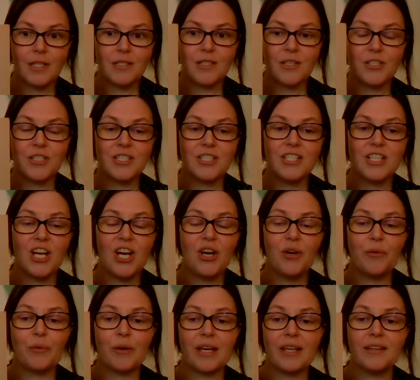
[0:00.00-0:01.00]
So, to
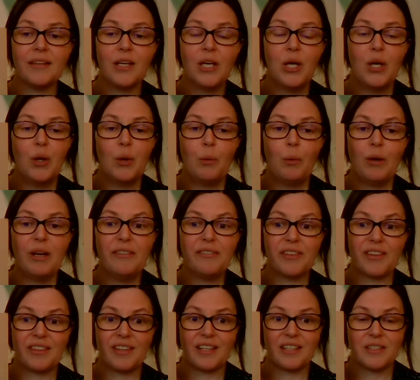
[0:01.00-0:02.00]
start with, one of
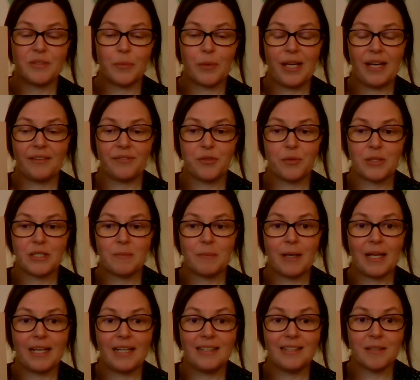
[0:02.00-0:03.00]
the things we have to
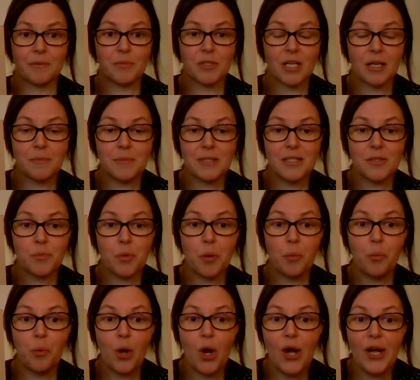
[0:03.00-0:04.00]
explain sometimes is
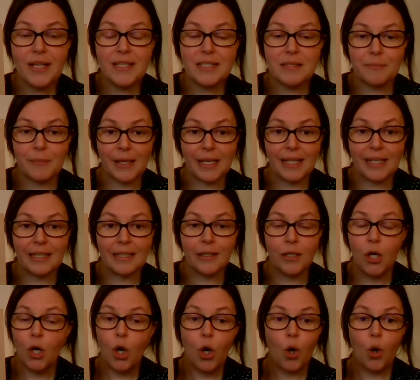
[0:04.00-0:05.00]
what words mean,
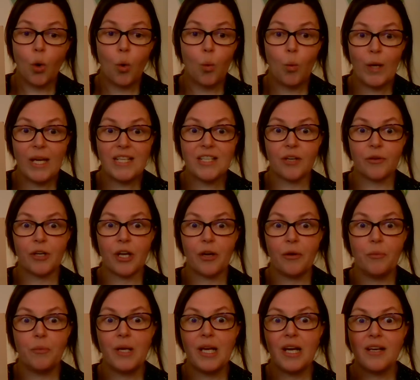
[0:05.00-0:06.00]
or we don't know
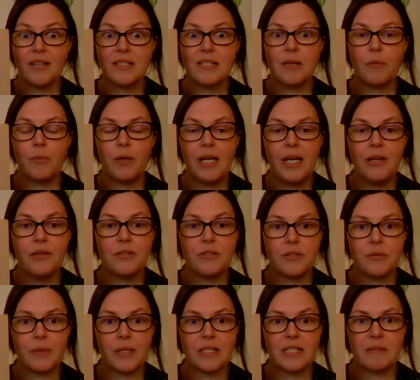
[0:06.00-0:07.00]
and we ask someone else
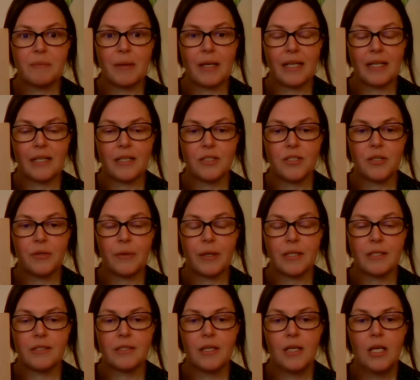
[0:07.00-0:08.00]
to explain it to
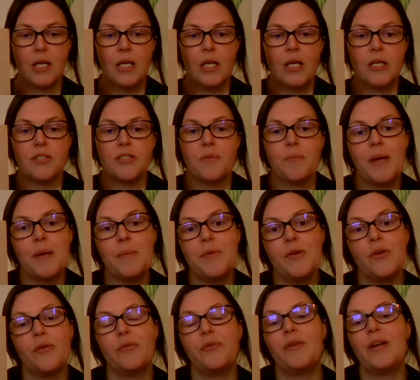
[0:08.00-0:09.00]
us. So, maybe
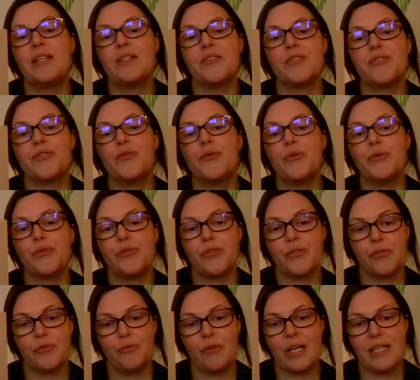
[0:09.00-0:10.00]
your friend at school's
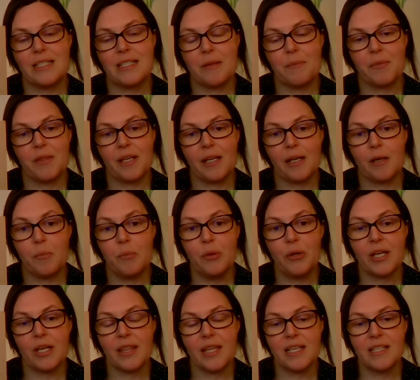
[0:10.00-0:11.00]
just read something in a
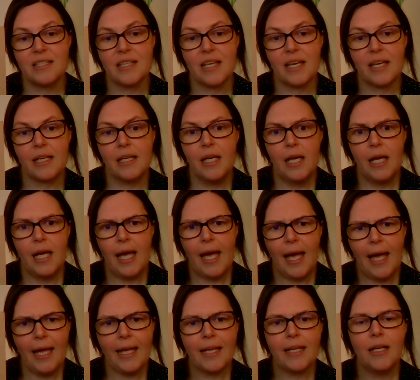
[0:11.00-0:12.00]
book and they say,
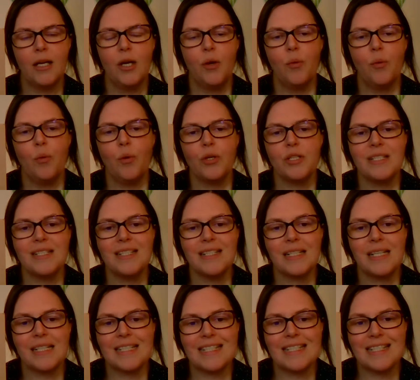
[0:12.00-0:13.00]
Hey, what does it,
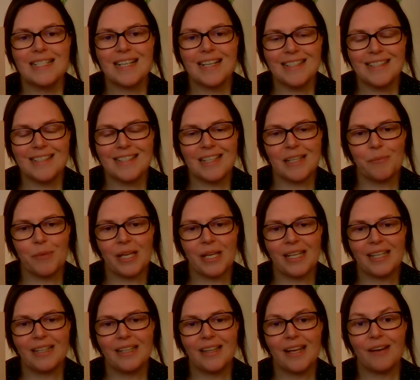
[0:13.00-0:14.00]
disgusting
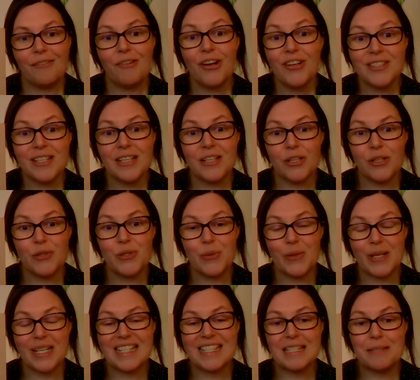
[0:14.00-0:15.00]
mean? They're asking you to
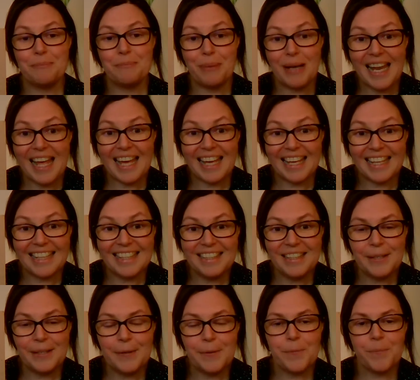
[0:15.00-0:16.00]

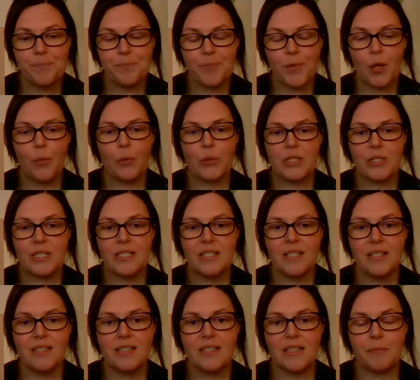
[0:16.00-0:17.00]
explain what
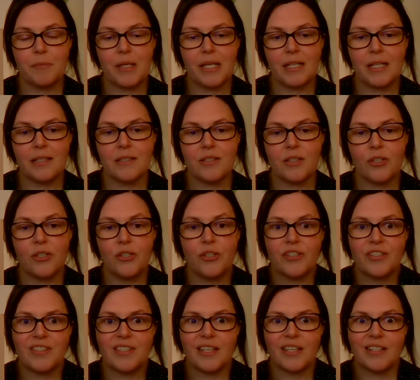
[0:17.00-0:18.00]
disgusting means. So, you
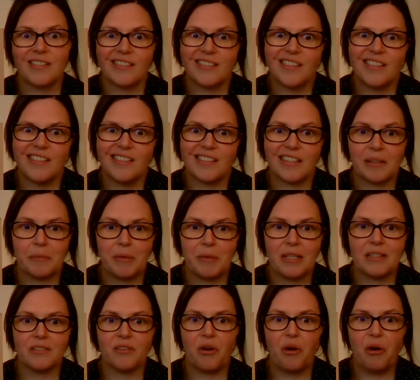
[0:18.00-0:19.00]
could say, Disgusting
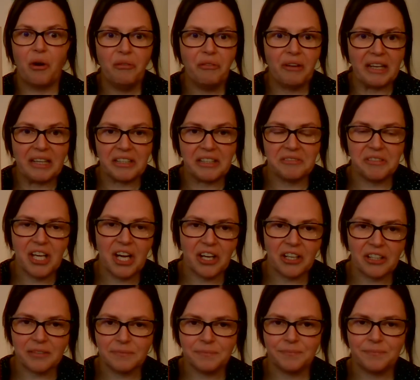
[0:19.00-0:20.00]
means horrid,
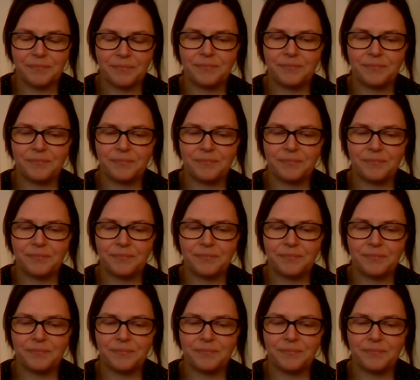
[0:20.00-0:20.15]
yuck.